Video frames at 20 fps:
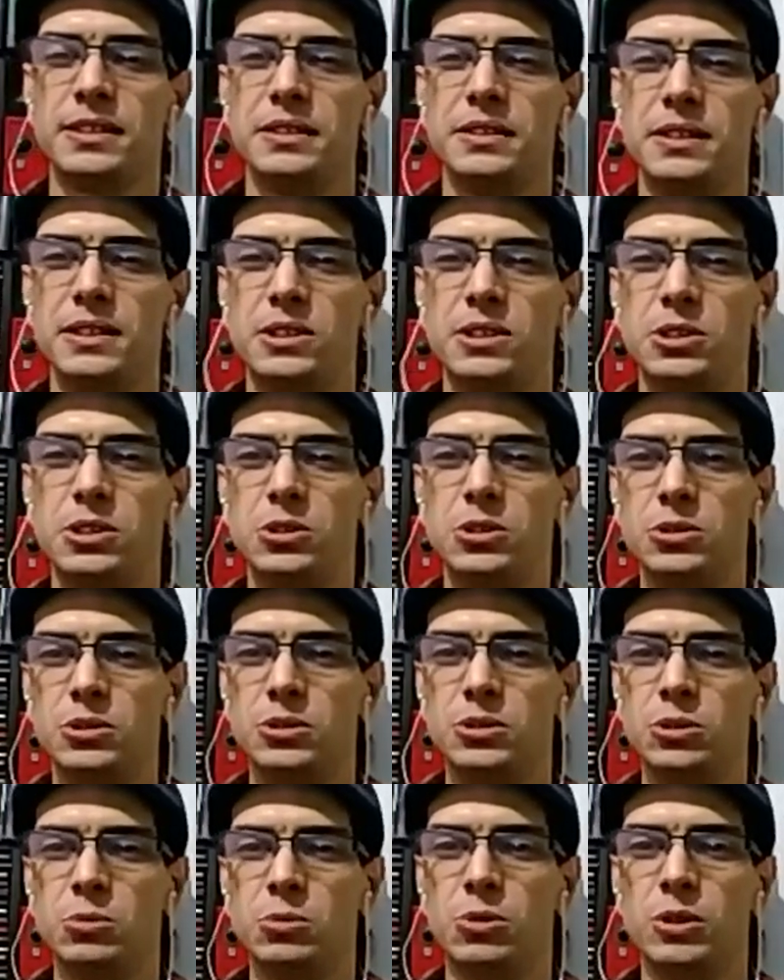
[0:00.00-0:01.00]
Need
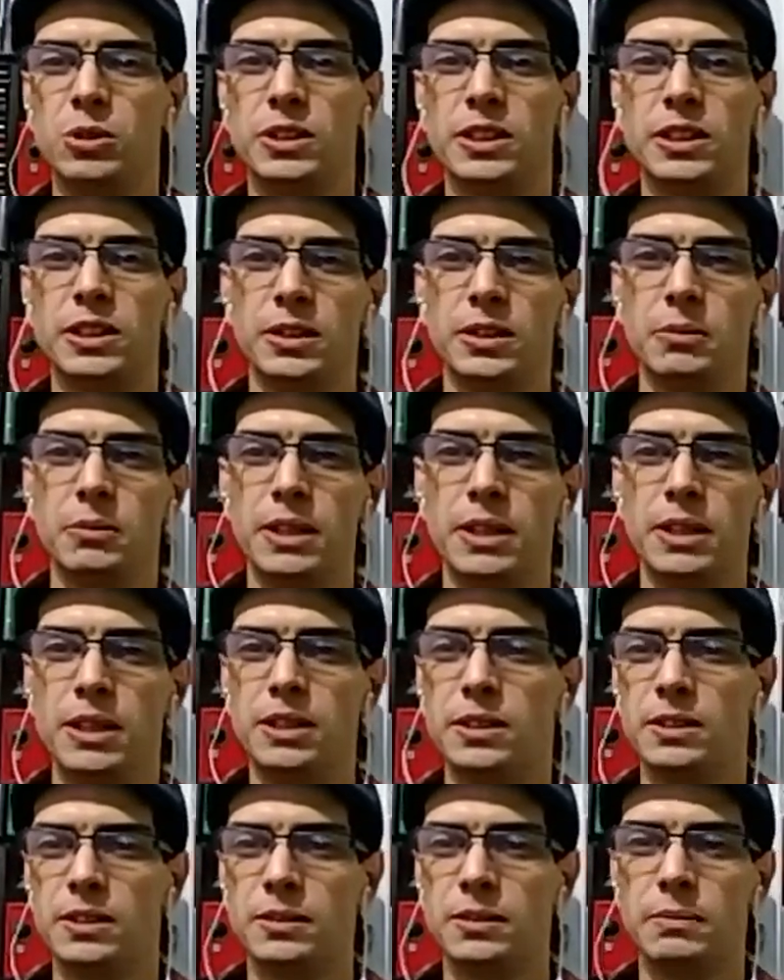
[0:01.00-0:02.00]
to work in
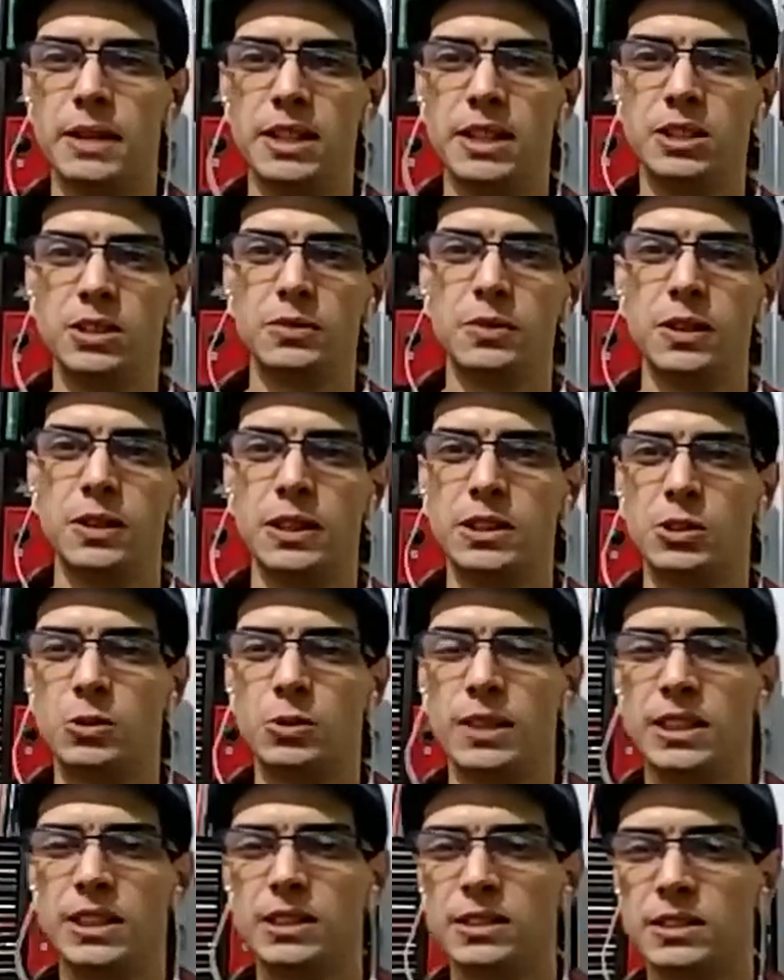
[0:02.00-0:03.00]
many different
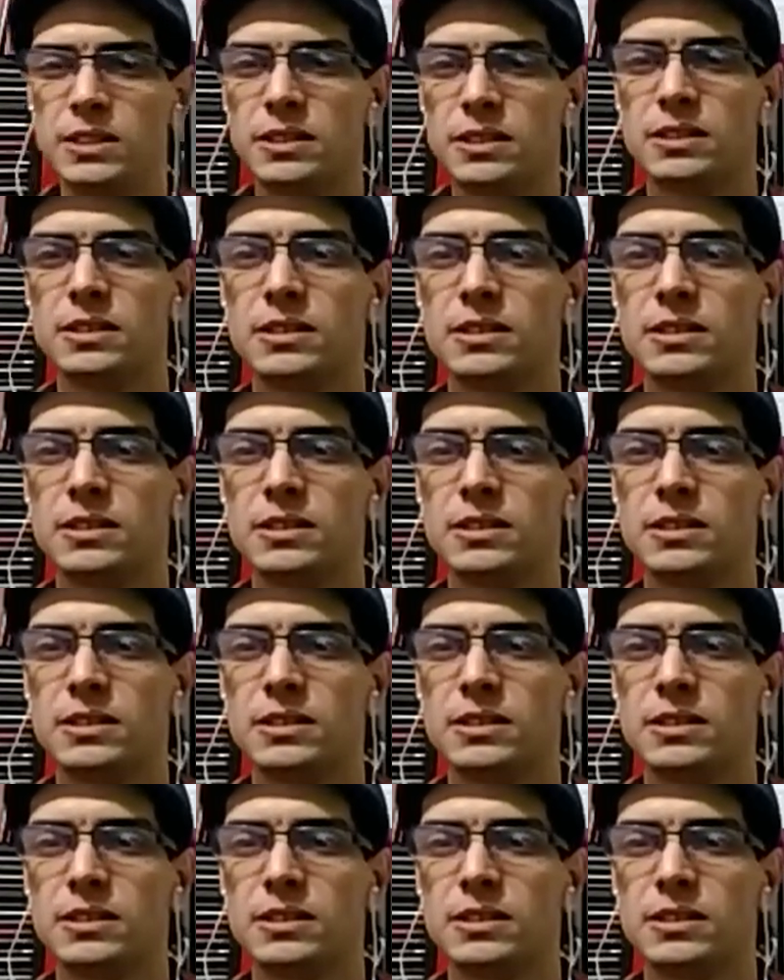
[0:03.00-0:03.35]
ways.